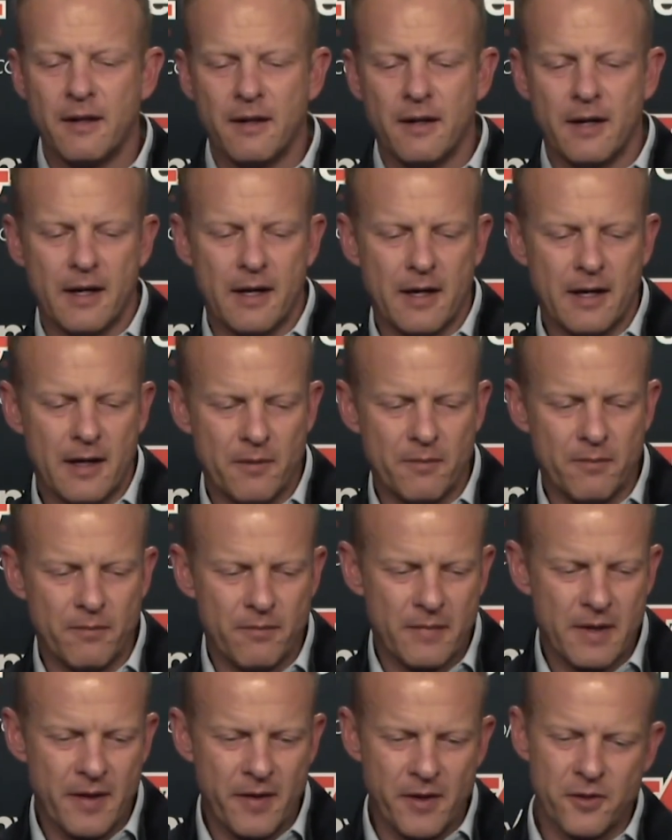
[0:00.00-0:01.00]
and
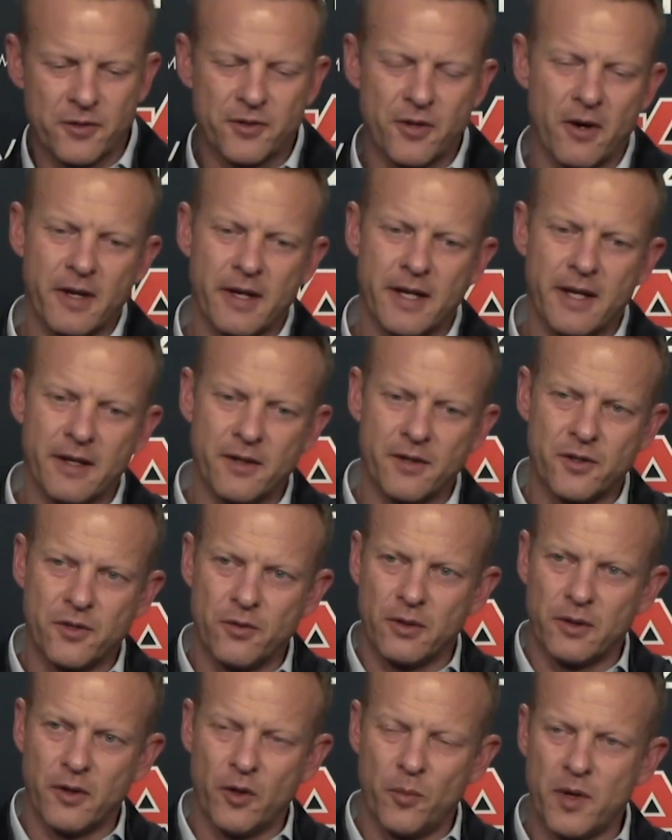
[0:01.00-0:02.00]
then you start getting to a
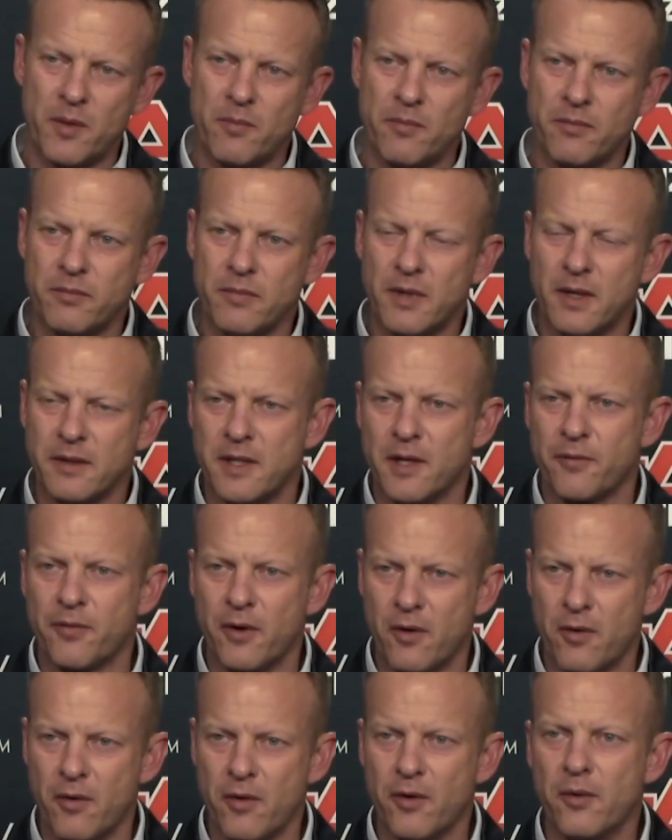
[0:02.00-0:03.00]
little bit
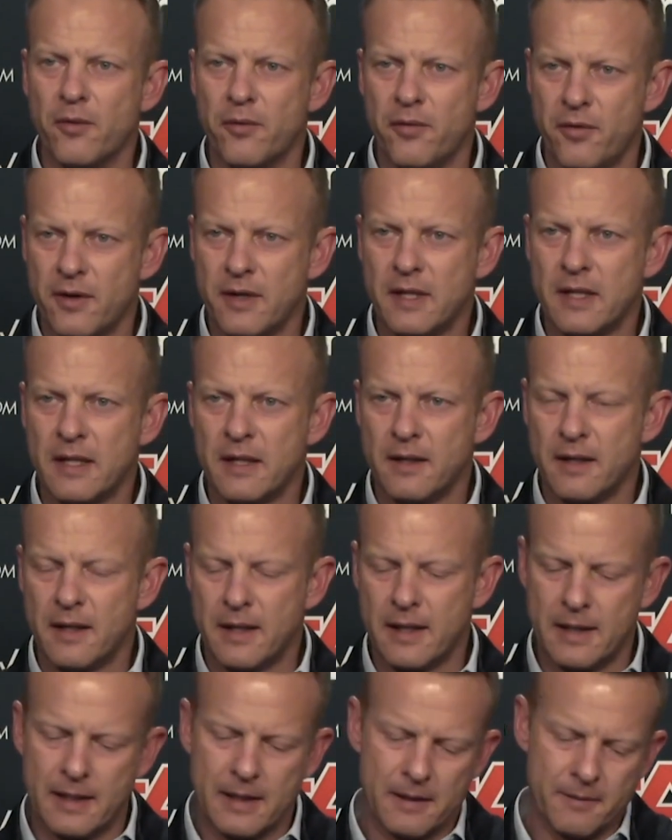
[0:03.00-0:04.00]
different groove.
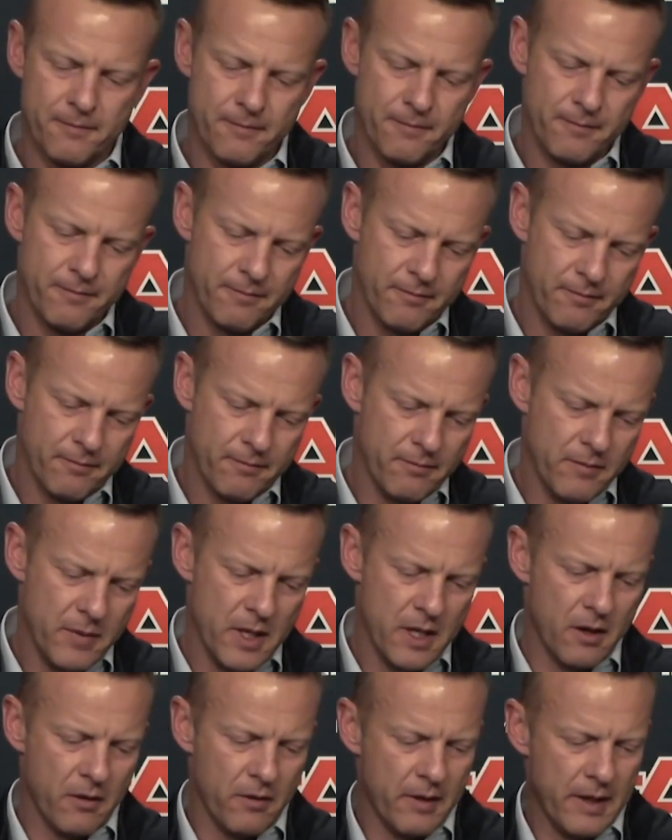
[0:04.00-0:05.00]
You
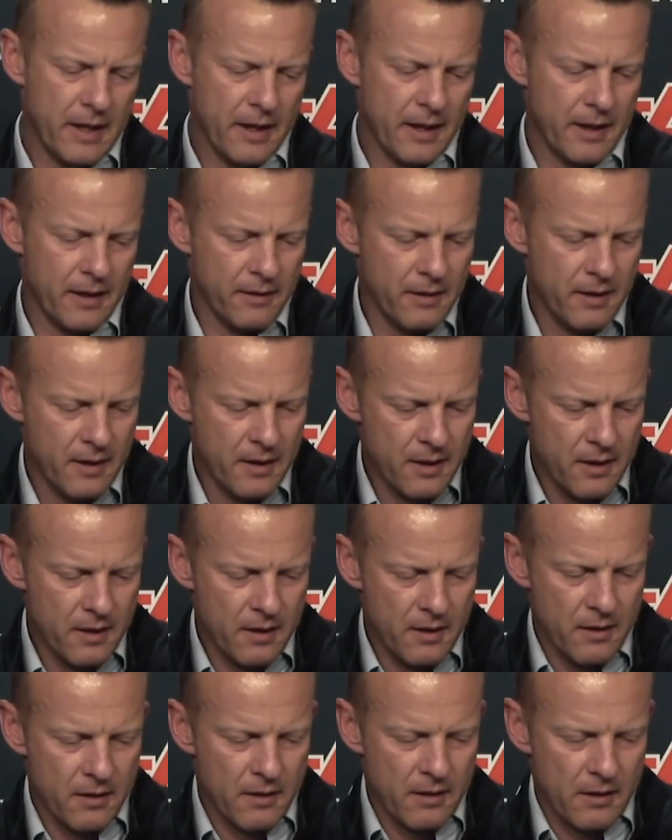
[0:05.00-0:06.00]
know, and
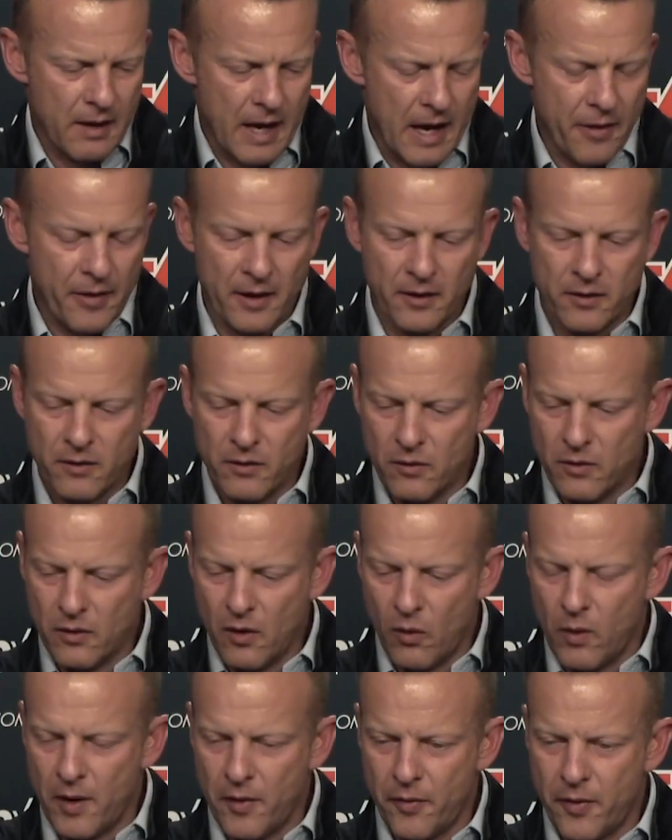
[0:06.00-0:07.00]
I think the
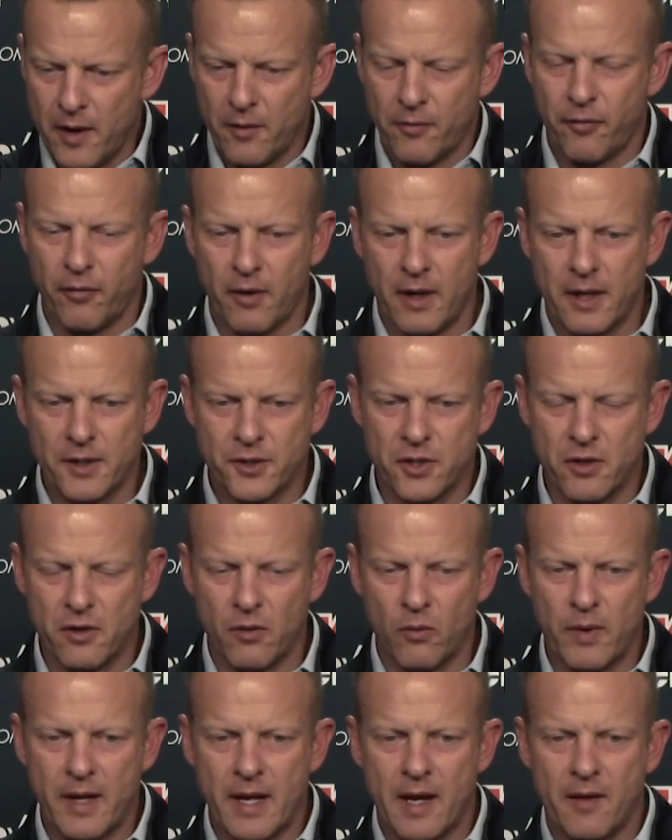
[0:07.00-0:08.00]
one thing for us, you know,
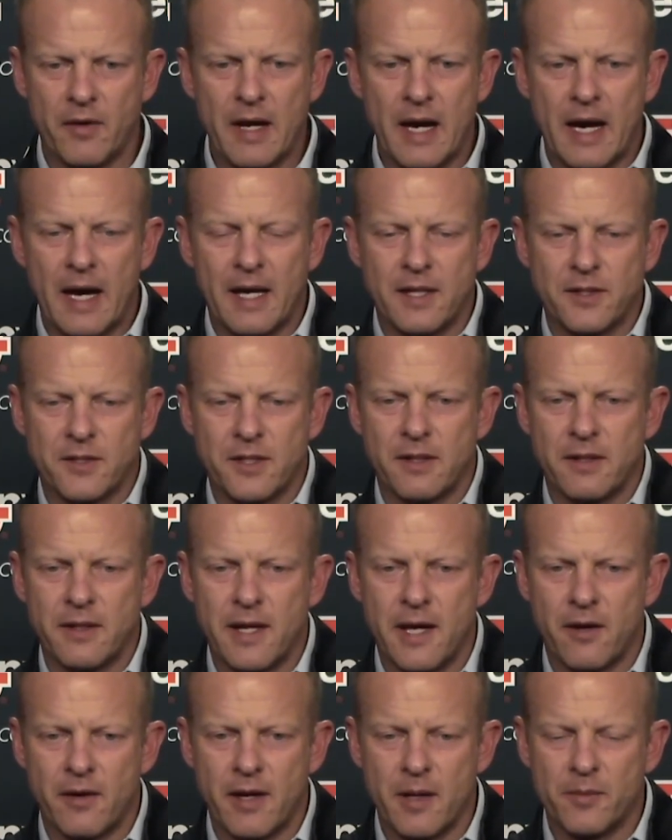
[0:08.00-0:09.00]
we have guys that
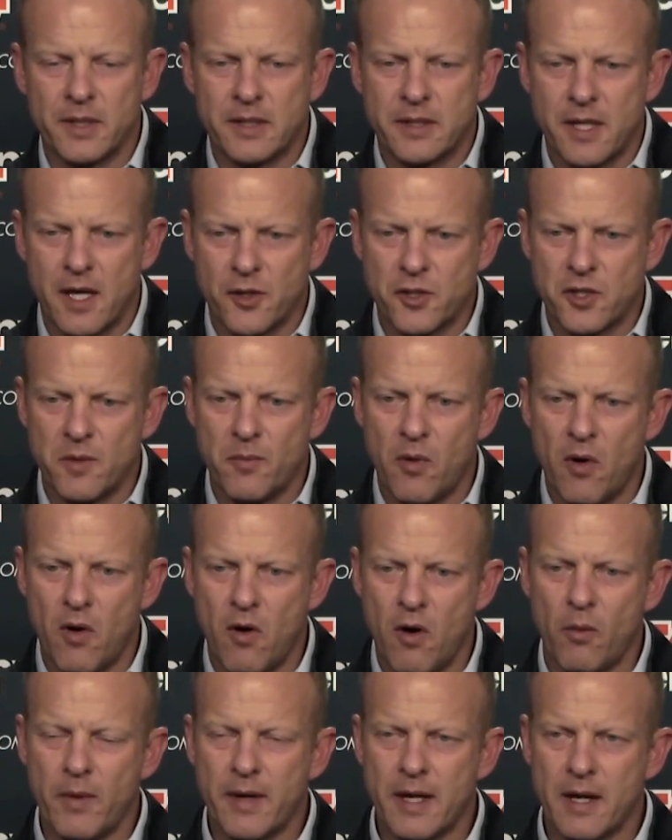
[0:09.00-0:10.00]
are able to touch the
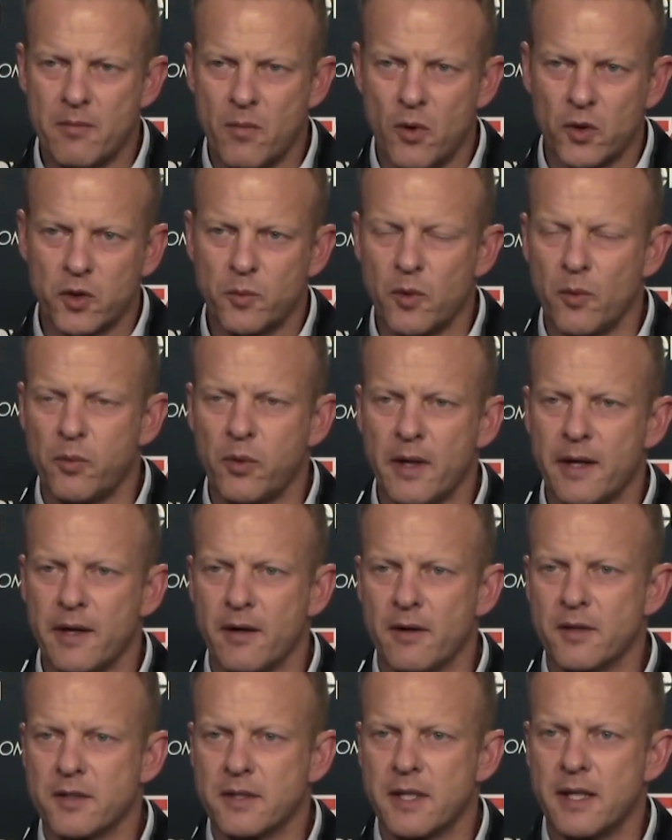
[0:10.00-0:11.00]
ball. We got multiple
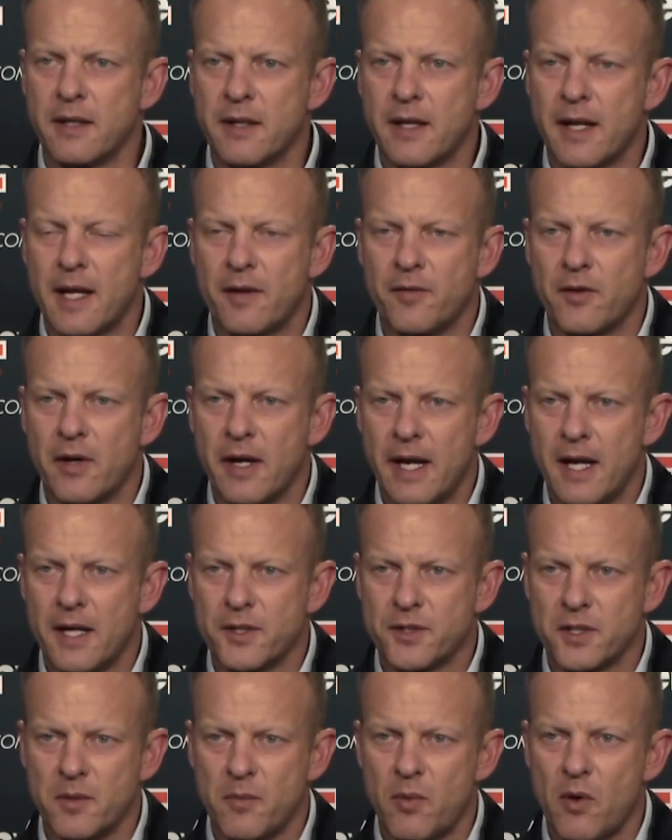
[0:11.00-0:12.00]
players that have their hands
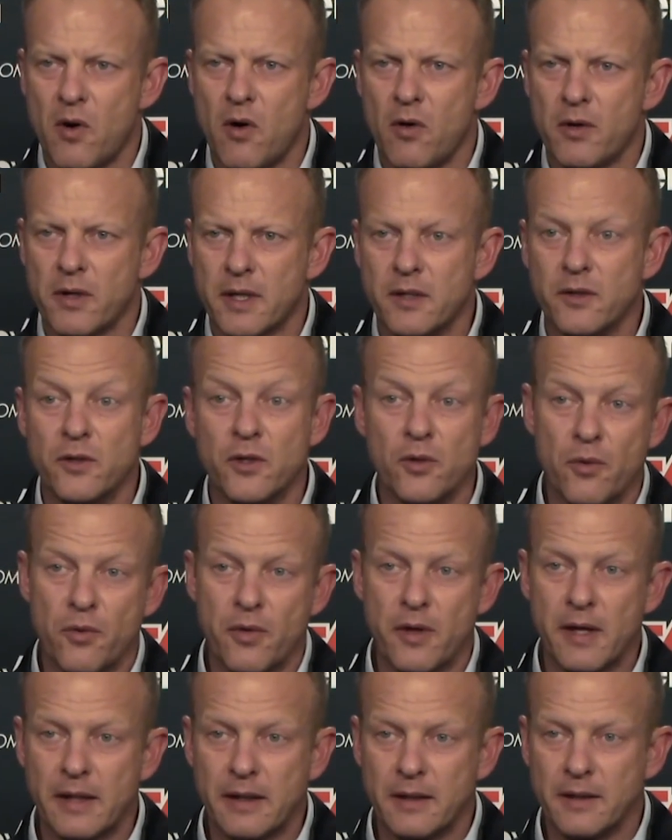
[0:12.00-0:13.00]
on the ball and can do
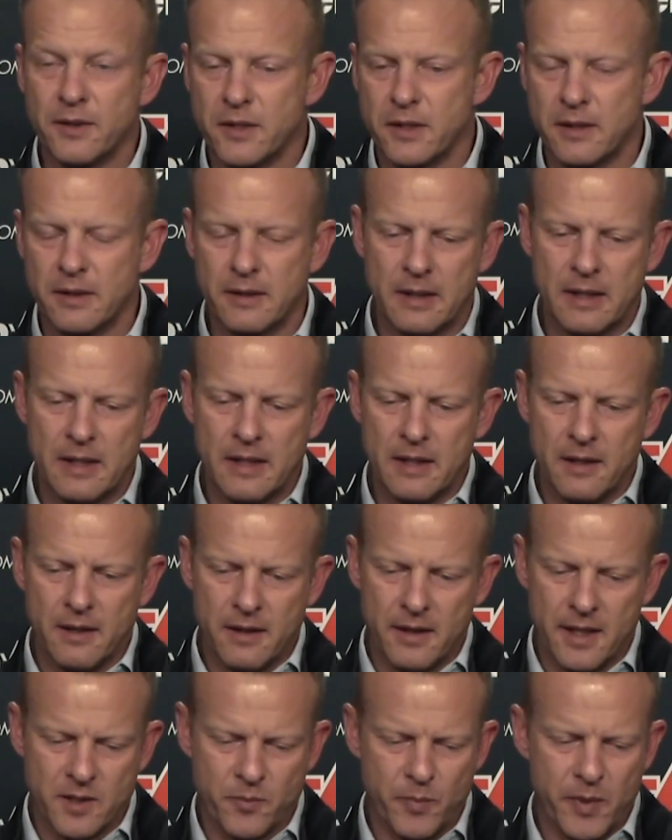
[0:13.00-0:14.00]
things, and
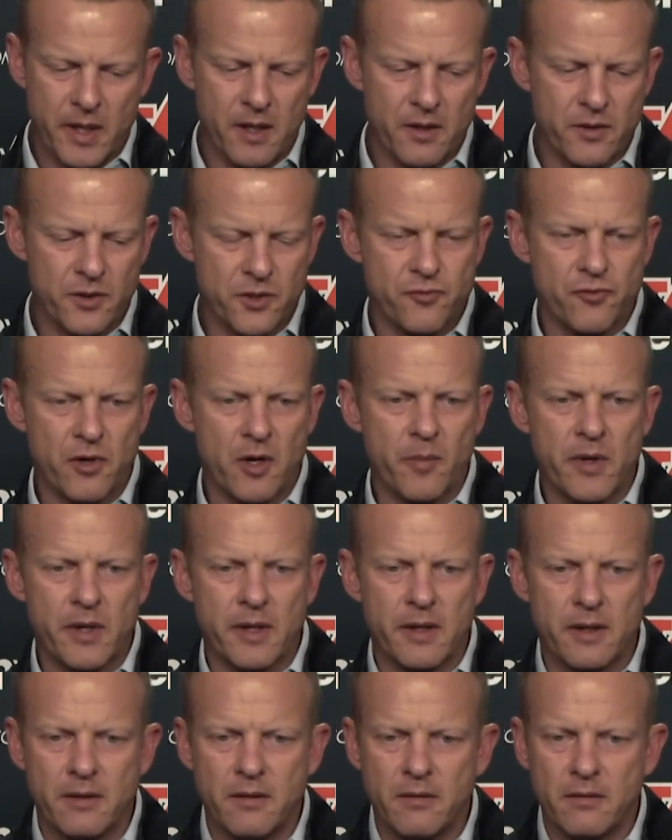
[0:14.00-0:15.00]
it's being
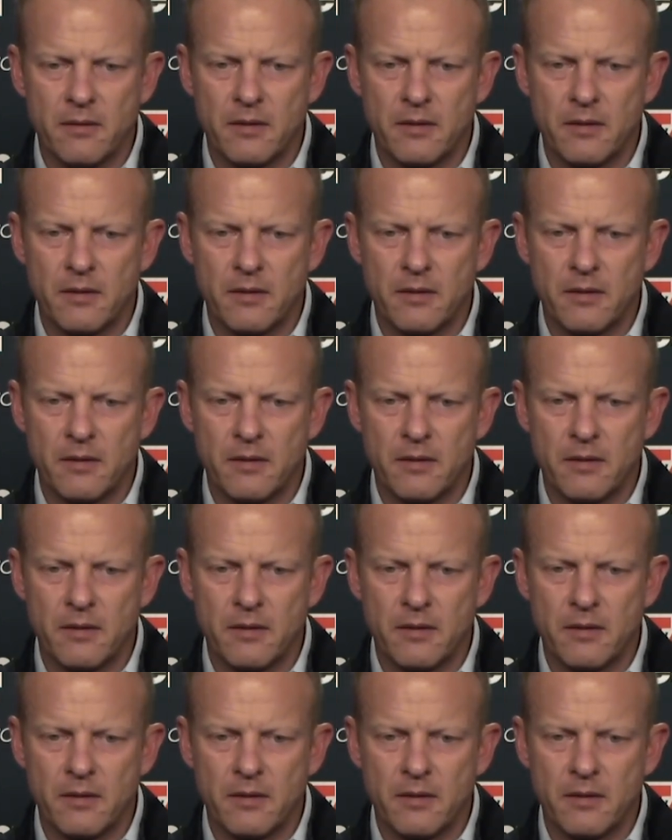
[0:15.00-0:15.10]
distributed.